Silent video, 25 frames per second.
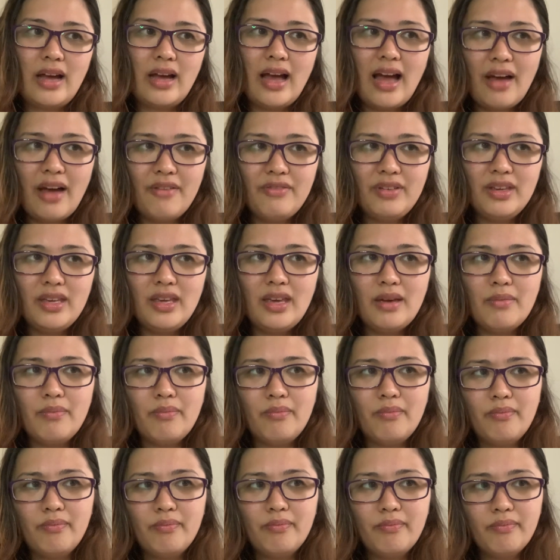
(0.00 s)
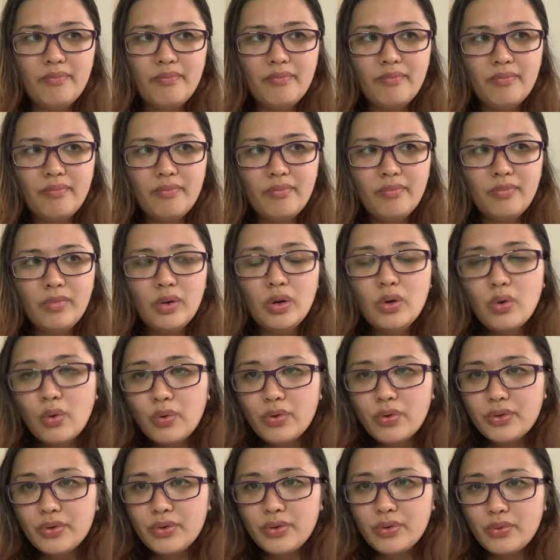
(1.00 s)
having him go
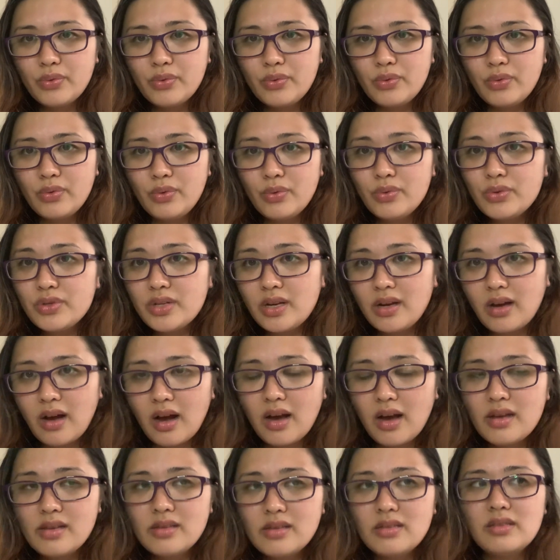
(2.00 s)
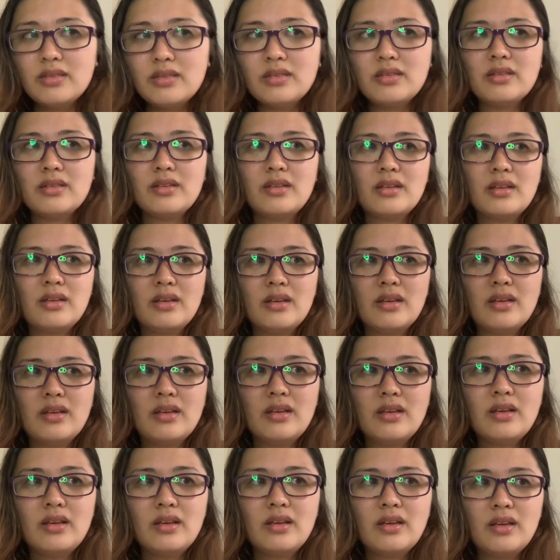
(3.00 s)
through losing us.
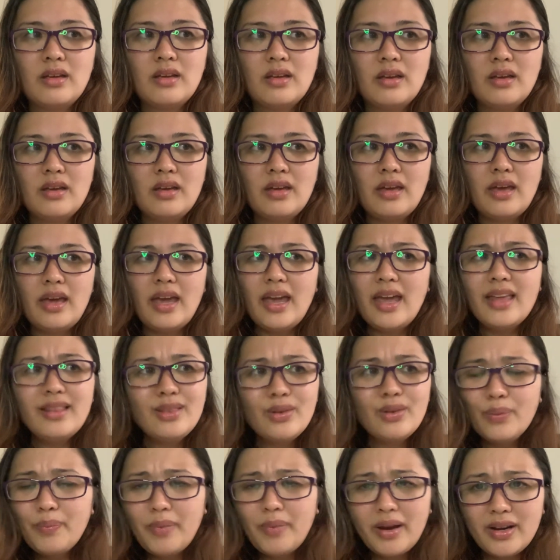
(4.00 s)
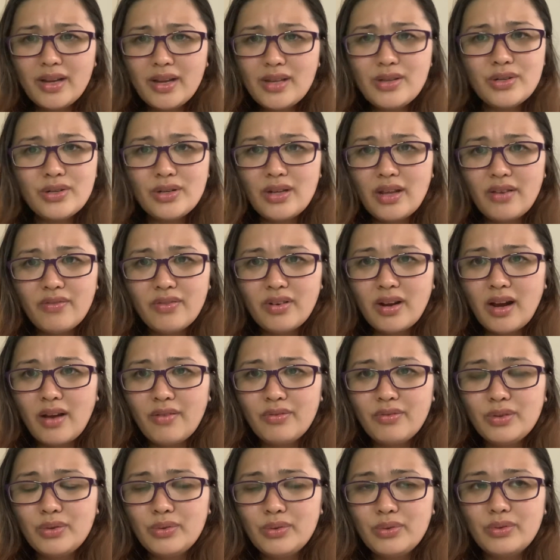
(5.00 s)
And no parent should ever have
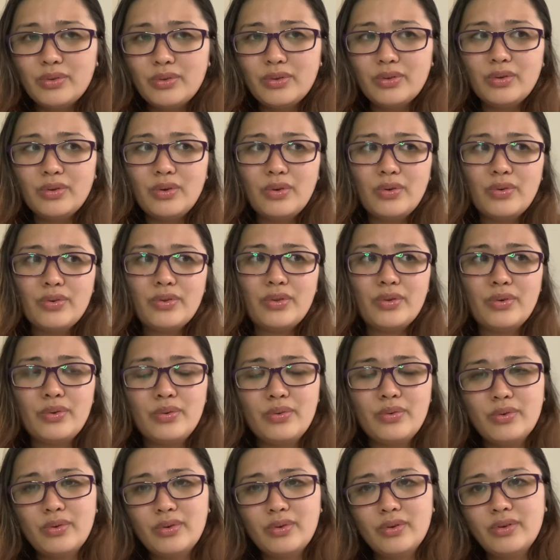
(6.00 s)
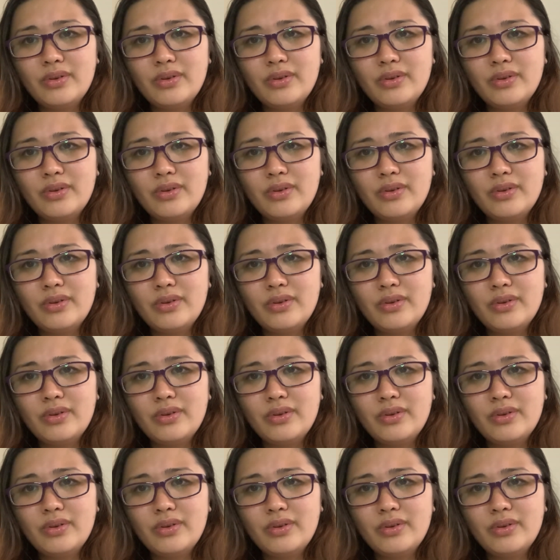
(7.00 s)
to go through,